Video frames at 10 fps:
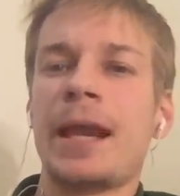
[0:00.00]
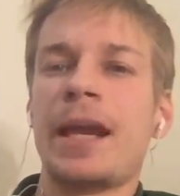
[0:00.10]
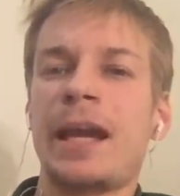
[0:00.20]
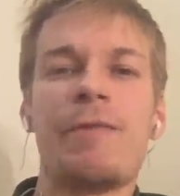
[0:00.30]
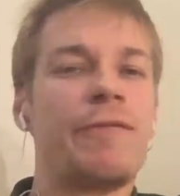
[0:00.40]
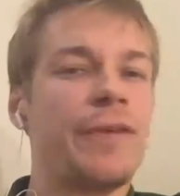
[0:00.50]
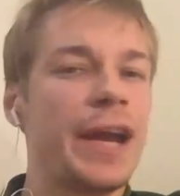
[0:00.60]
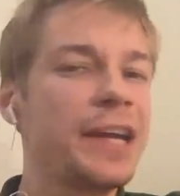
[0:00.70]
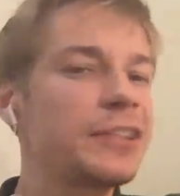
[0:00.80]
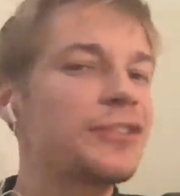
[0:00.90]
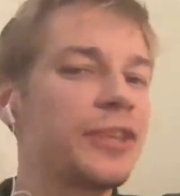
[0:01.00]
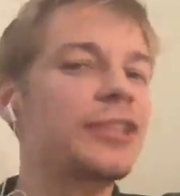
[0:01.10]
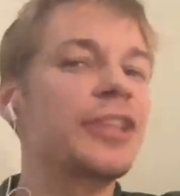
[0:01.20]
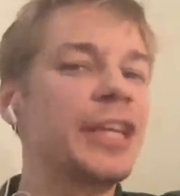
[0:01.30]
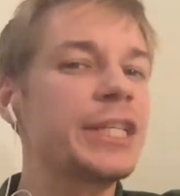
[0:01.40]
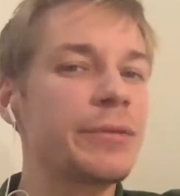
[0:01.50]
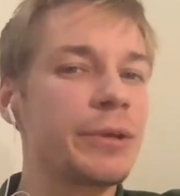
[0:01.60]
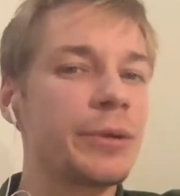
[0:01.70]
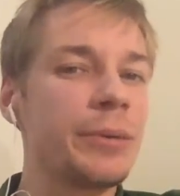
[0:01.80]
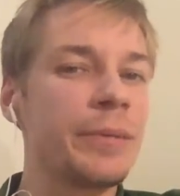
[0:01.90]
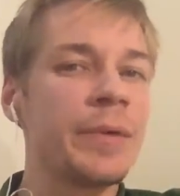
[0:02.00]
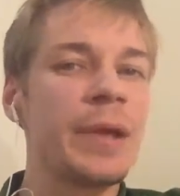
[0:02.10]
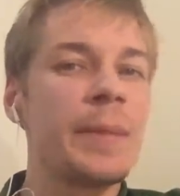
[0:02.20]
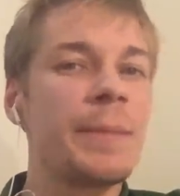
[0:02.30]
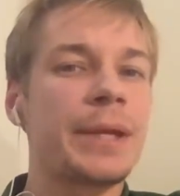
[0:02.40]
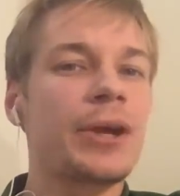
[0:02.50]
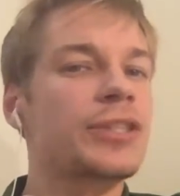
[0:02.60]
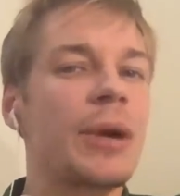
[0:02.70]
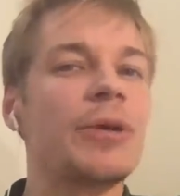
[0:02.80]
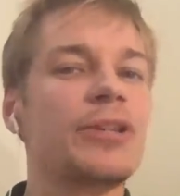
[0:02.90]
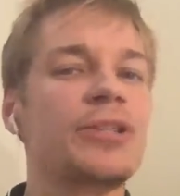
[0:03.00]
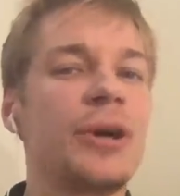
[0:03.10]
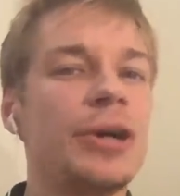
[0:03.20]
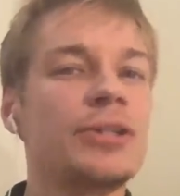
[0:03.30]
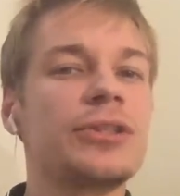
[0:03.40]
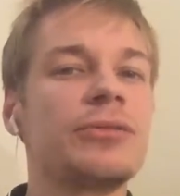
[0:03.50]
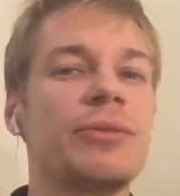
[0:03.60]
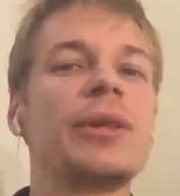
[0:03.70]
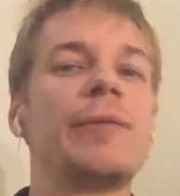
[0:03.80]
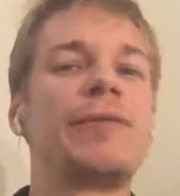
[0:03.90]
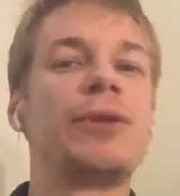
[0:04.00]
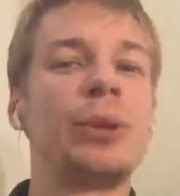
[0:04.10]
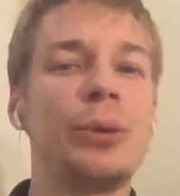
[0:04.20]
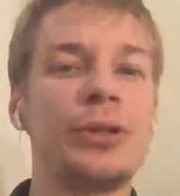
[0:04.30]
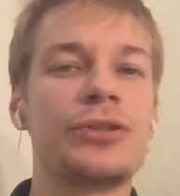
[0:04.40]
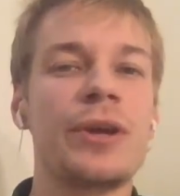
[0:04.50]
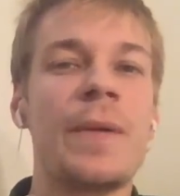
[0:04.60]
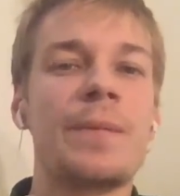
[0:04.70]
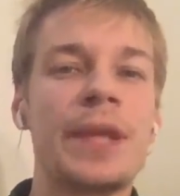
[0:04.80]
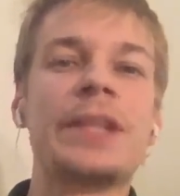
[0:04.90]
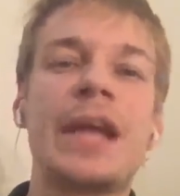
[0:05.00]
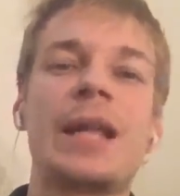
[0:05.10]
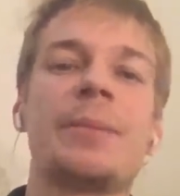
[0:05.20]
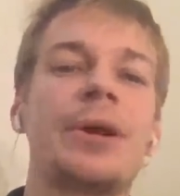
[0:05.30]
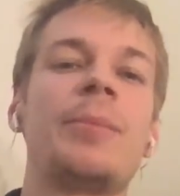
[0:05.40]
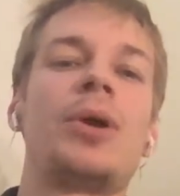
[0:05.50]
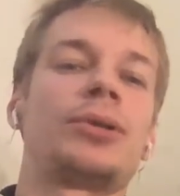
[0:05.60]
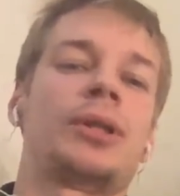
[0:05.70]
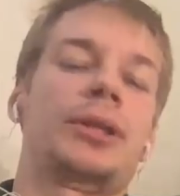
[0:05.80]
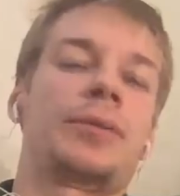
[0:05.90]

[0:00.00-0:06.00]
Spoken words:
And I failed that interview because I was not really fluent in LBO modeling.